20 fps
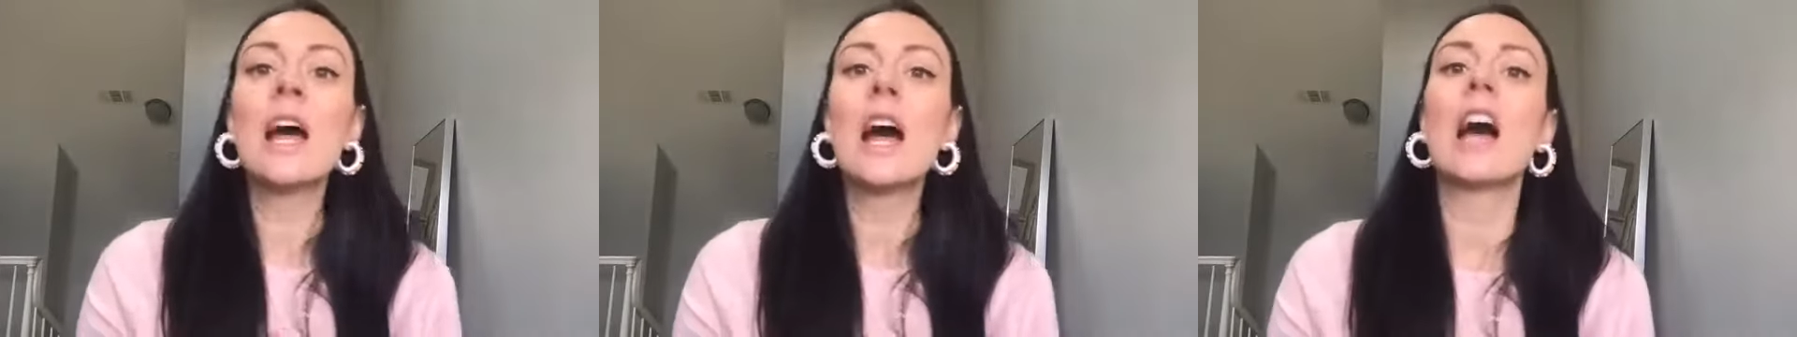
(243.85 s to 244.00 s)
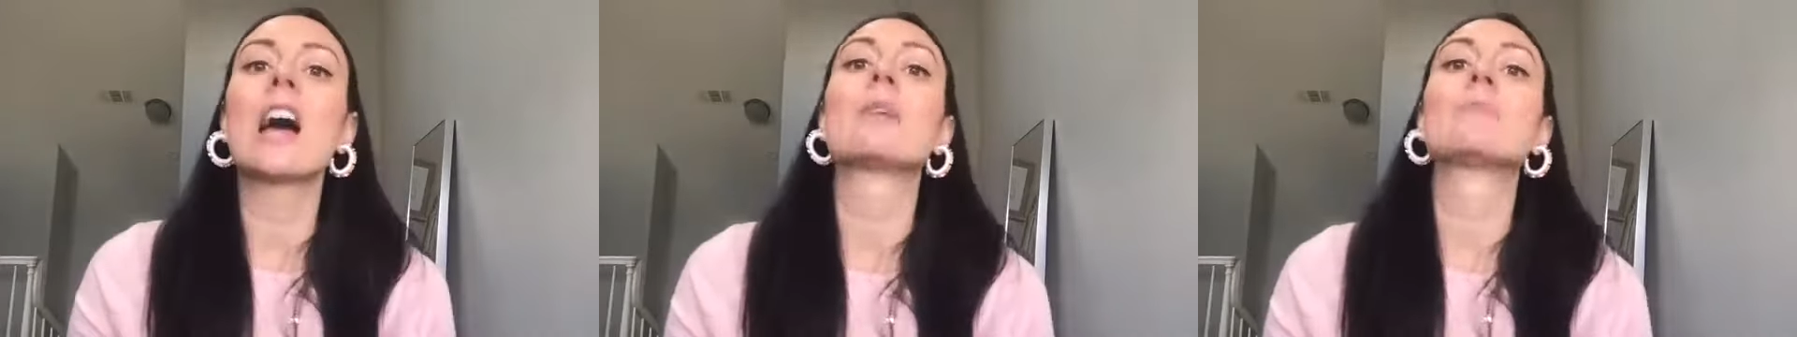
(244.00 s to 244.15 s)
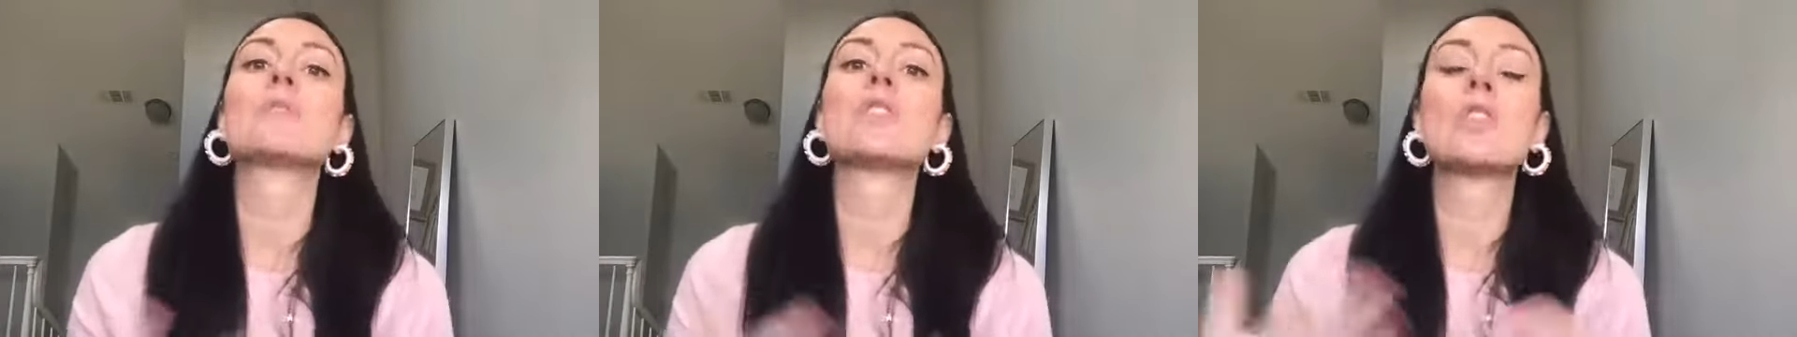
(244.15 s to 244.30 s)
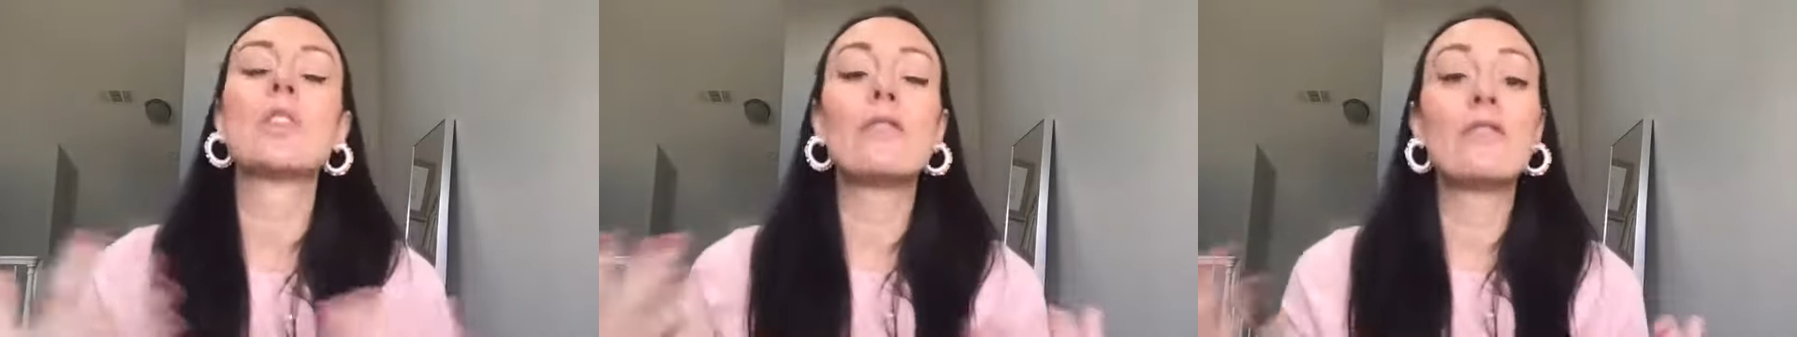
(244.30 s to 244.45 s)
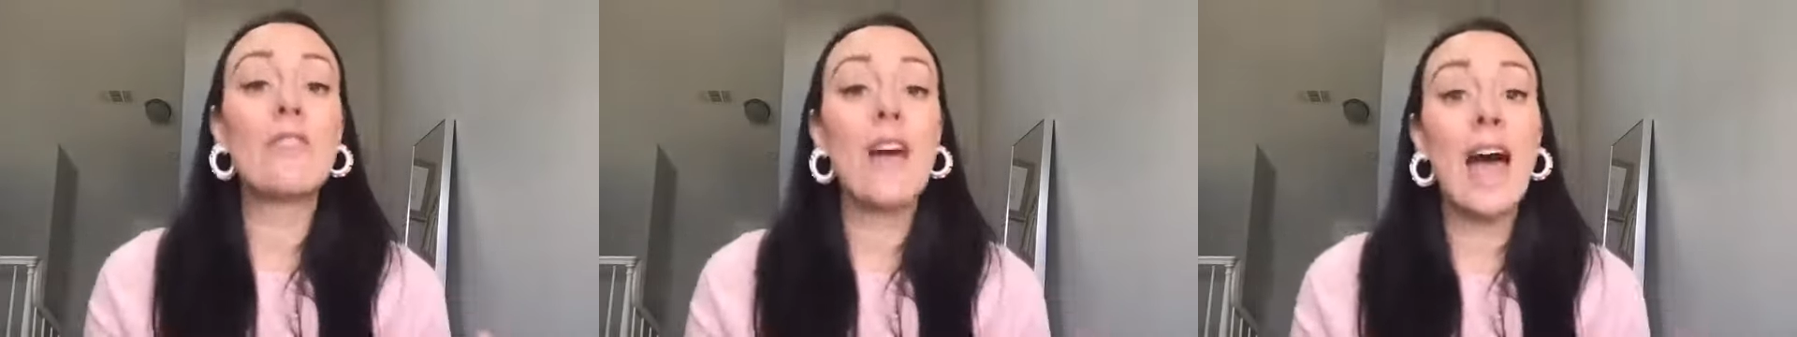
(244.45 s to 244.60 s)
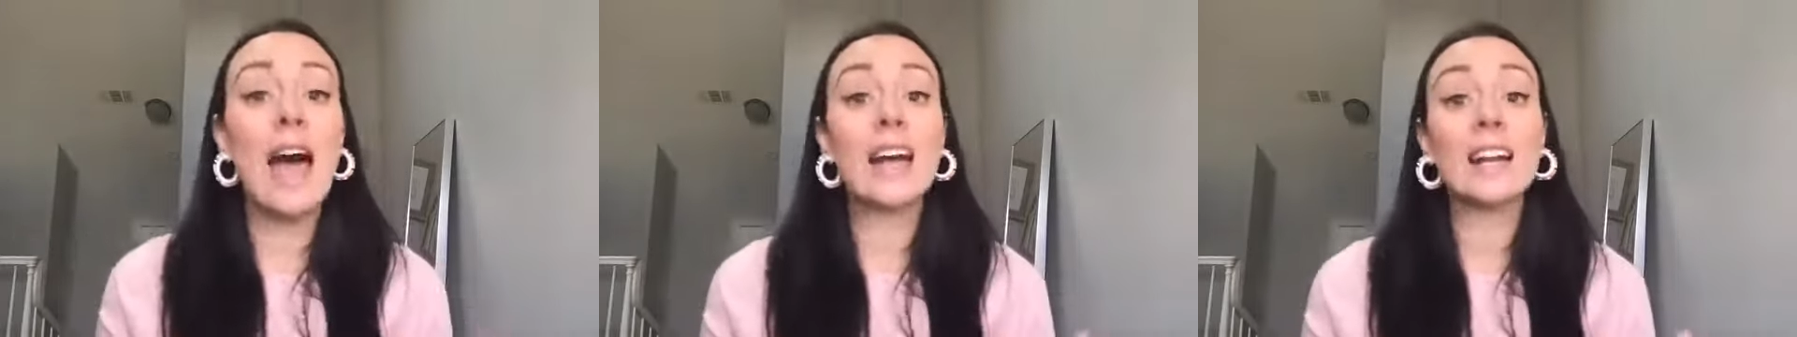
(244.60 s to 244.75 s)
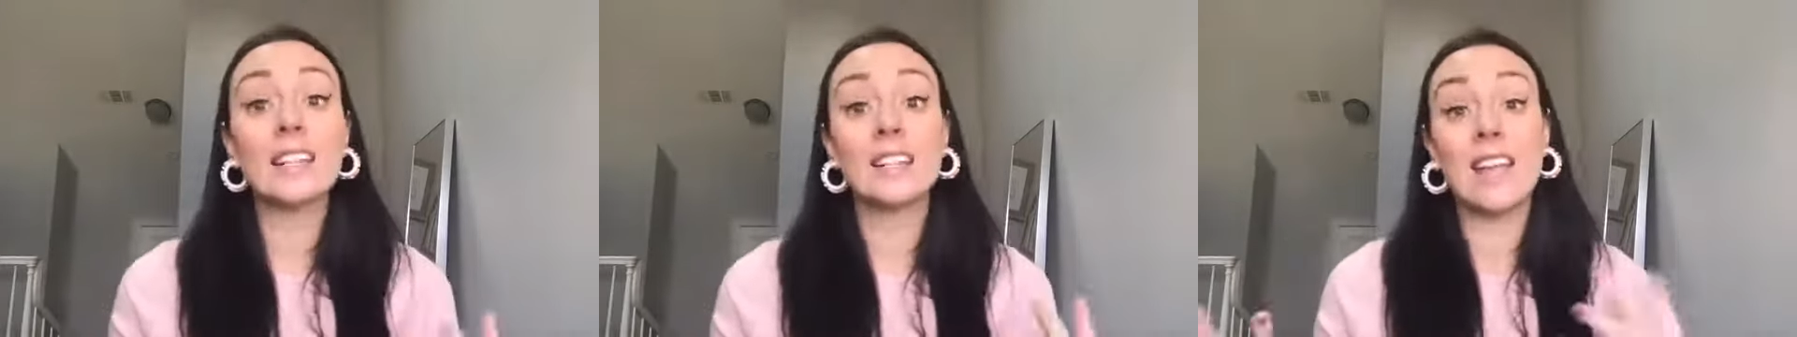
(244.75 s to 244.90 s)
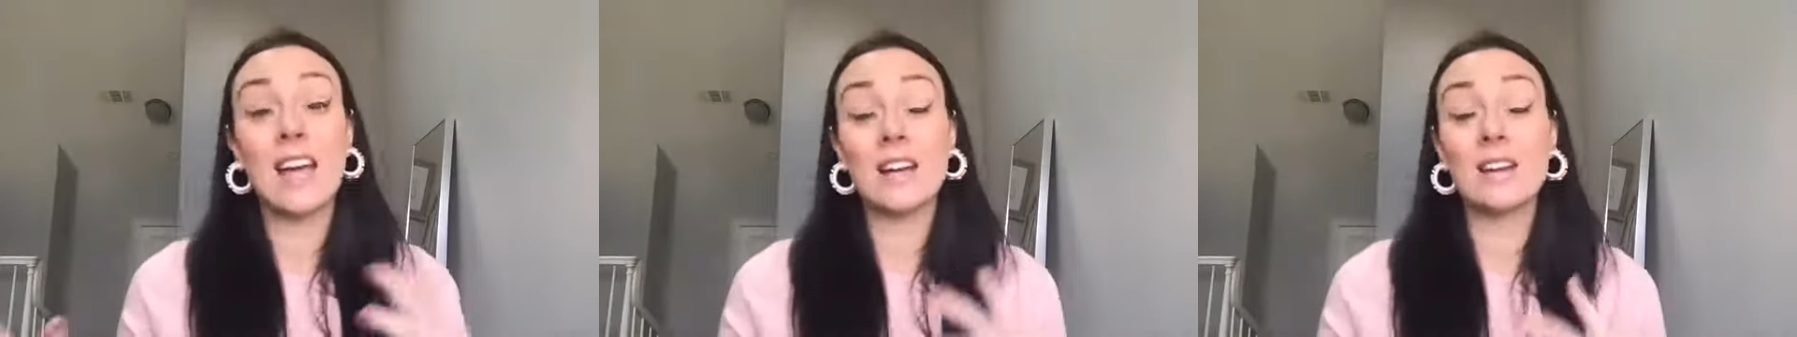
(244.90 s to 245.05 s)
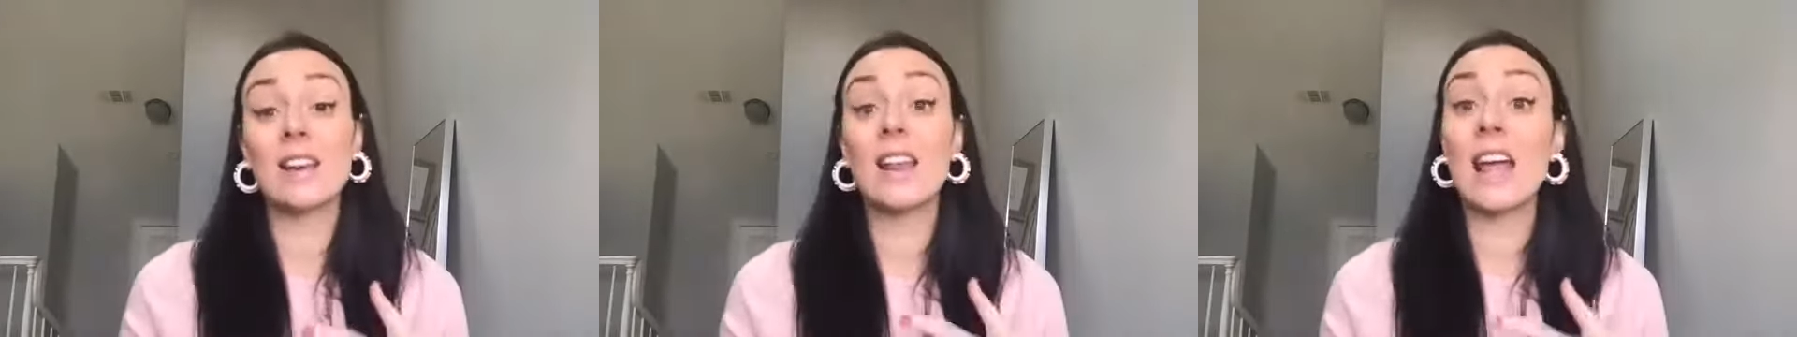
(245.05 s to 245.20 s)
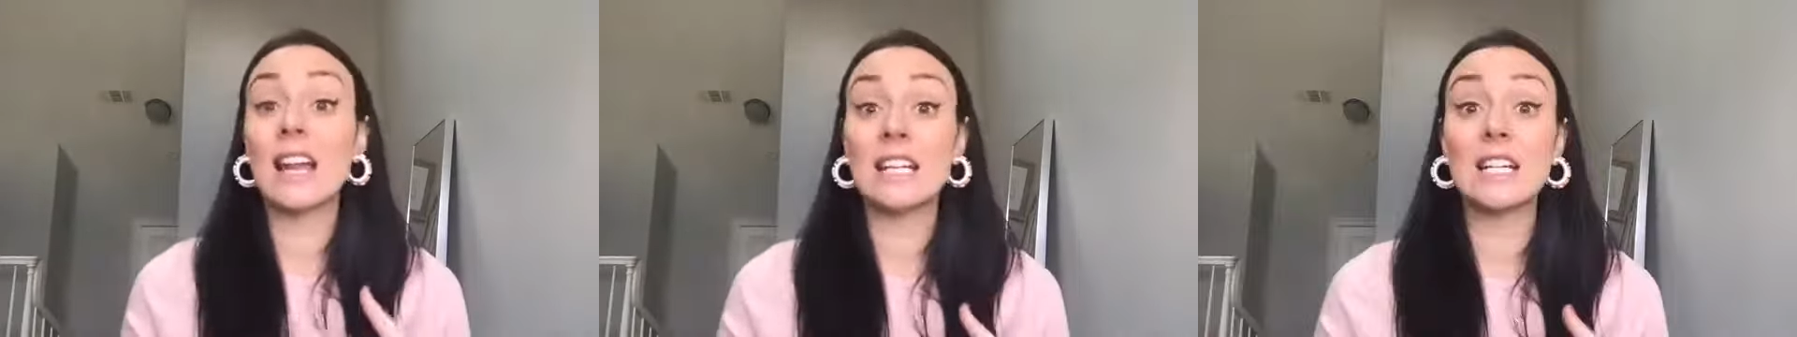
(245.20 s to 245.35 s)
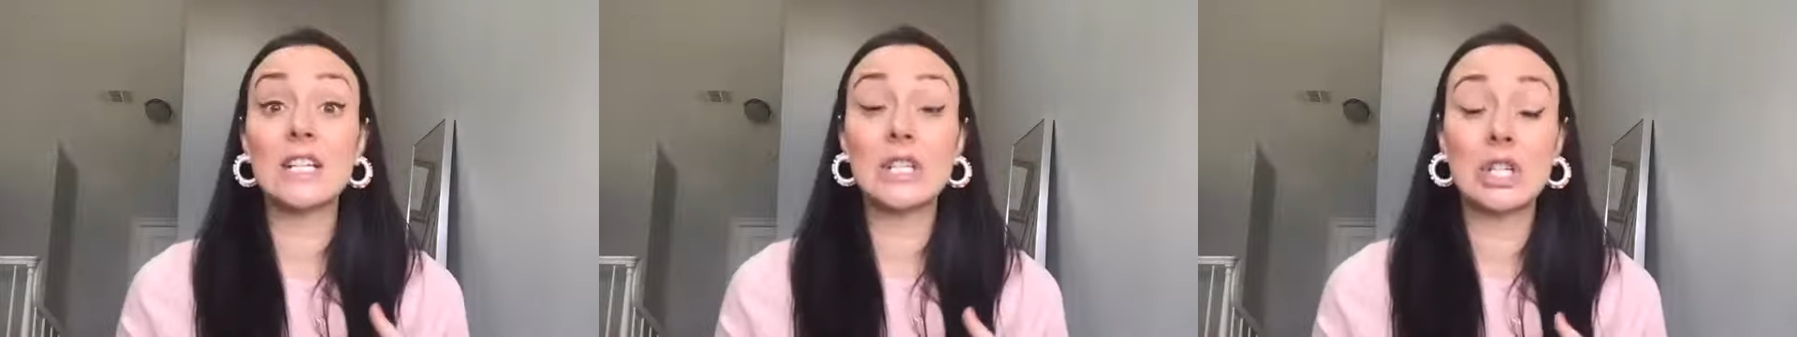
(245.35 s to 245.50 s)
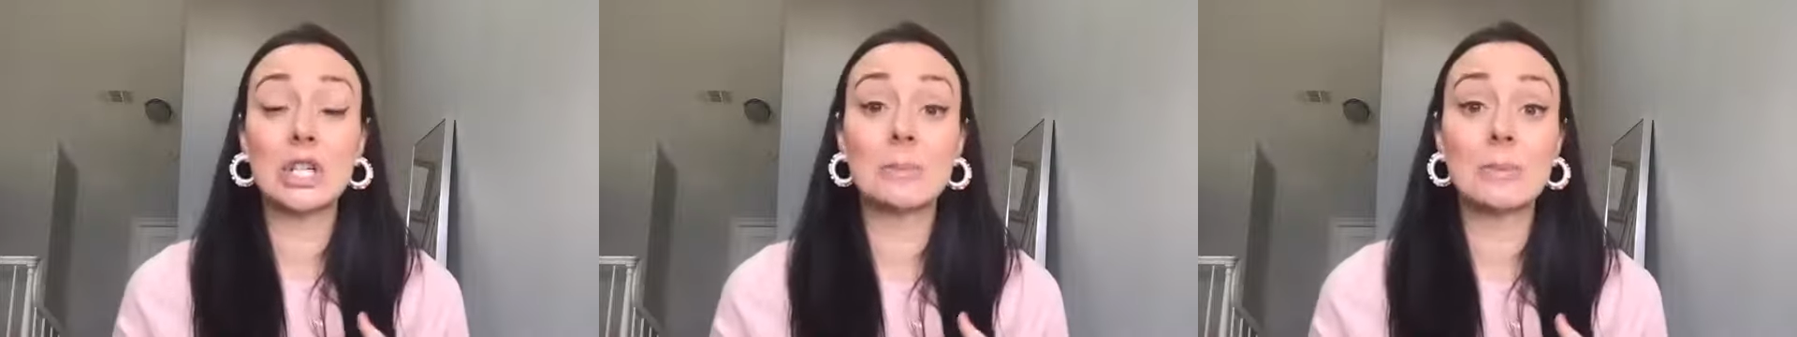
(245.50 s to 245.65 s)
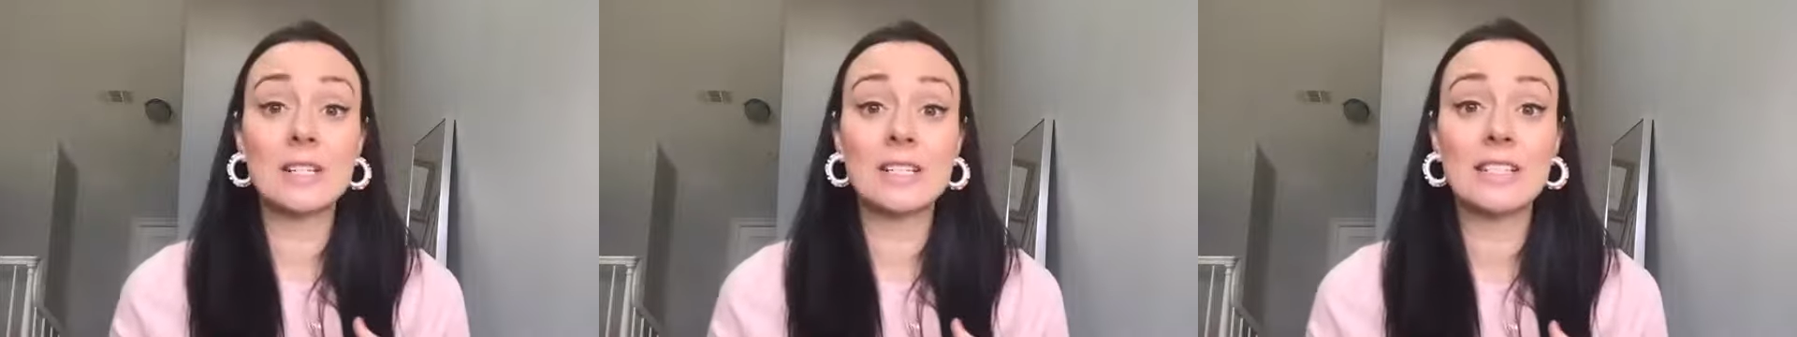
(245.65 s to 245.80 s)
Um, so the fact that
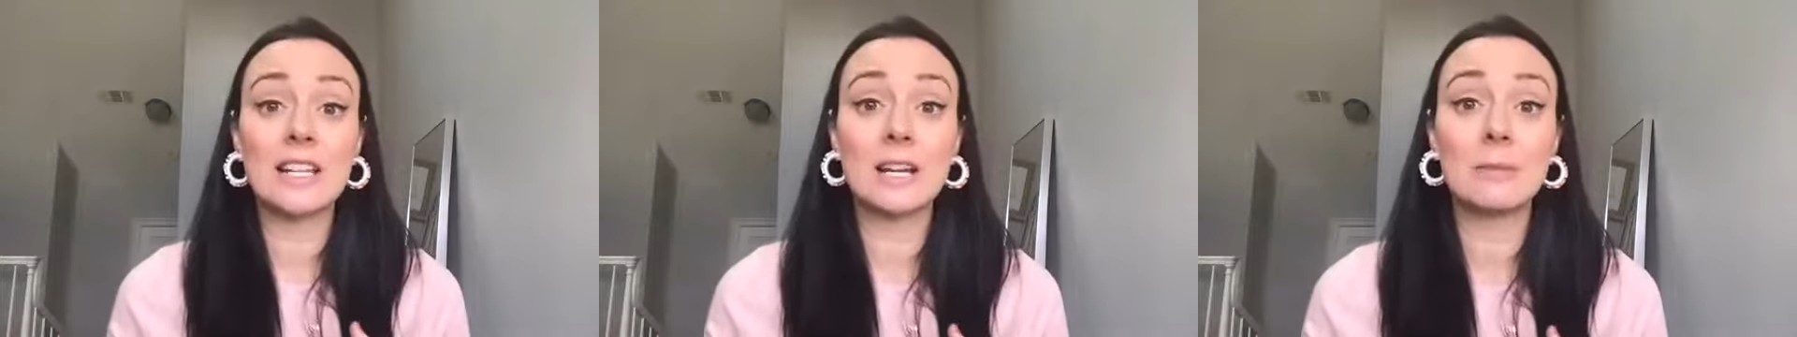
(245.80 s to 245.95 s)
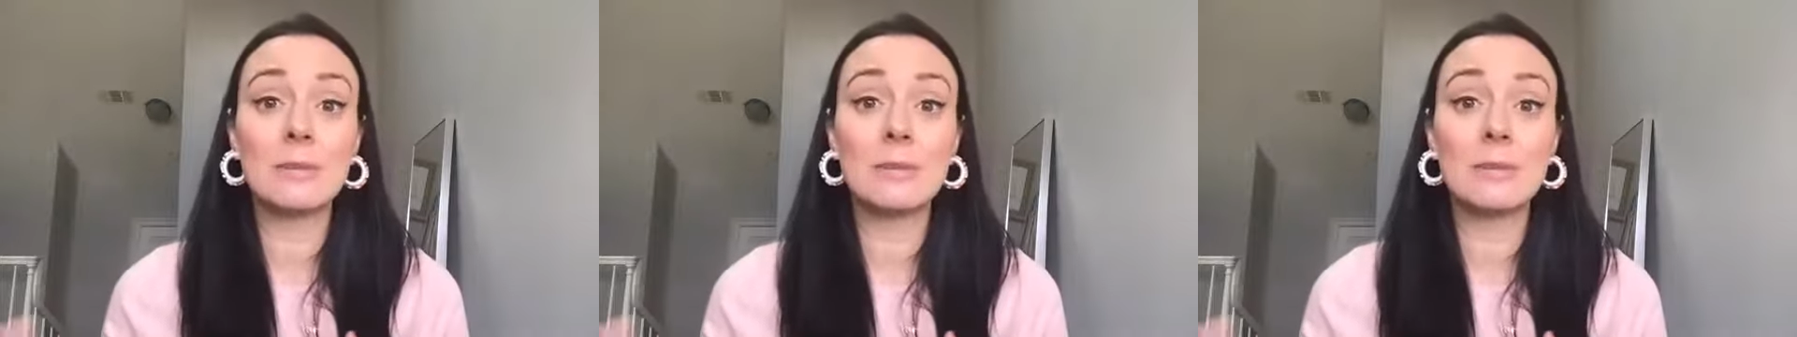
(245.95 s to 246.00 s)
92%